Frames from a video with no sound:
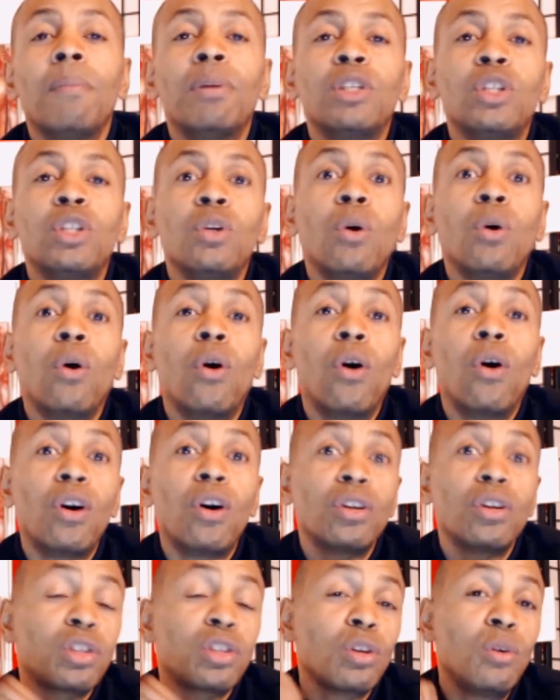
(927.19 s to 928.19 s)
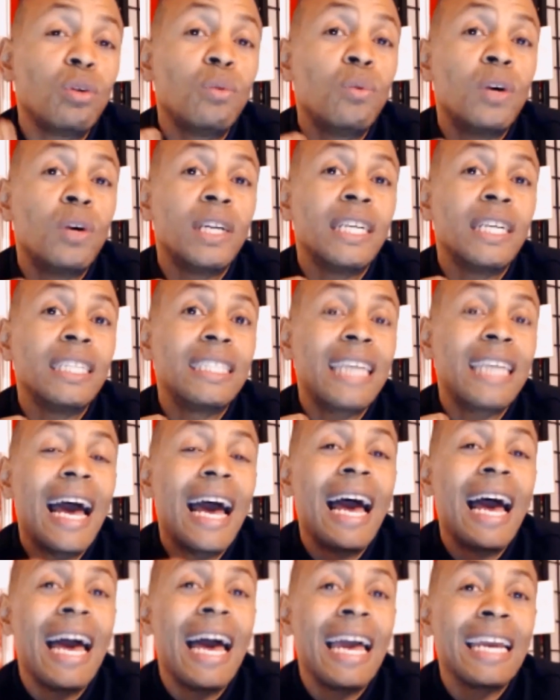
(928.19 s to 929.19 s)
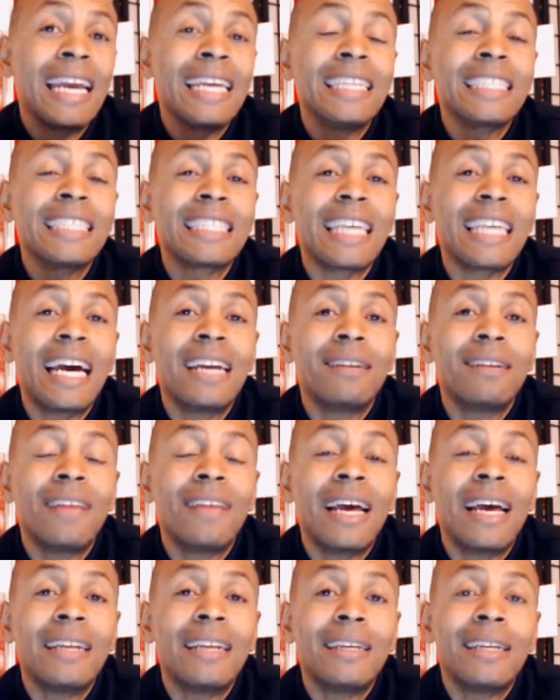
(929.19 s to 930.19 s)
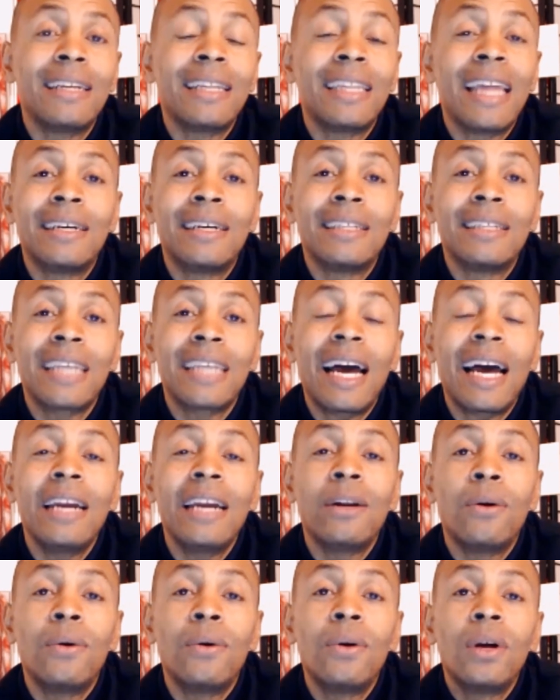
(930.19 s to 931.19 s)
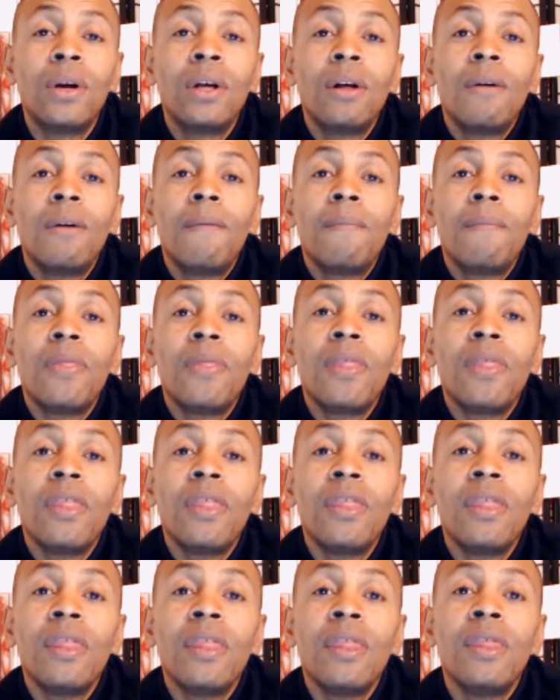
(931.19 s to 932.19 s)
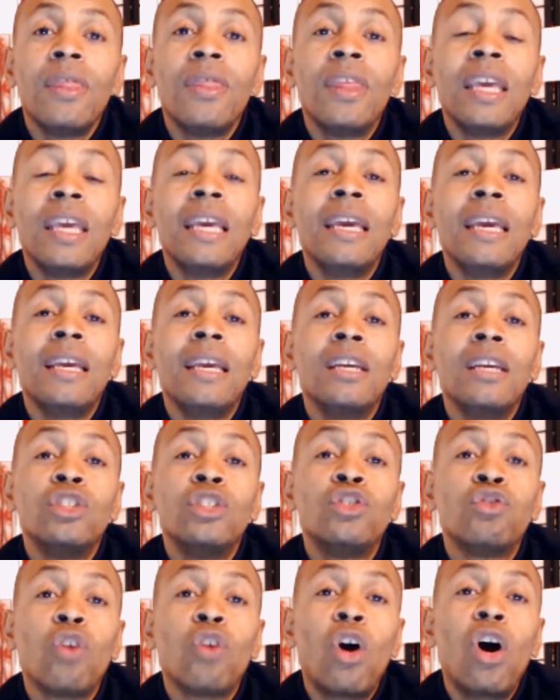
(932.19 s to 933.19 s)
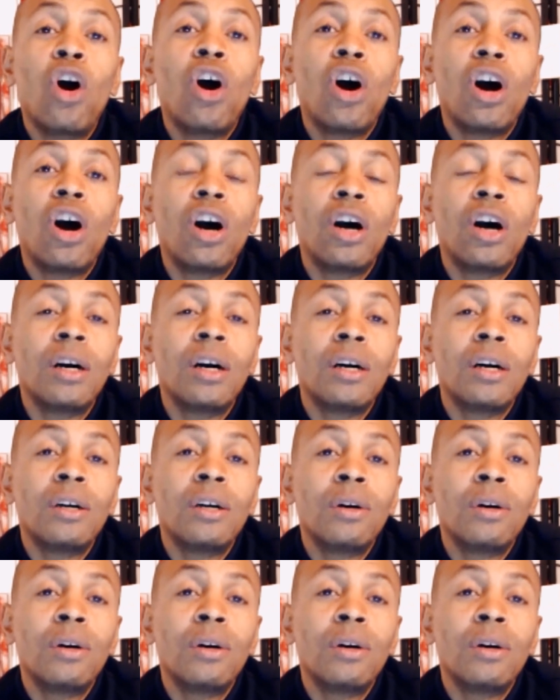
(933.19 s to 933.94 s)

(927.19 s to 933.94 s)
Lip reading: but you also want to tag inside of that title the draw,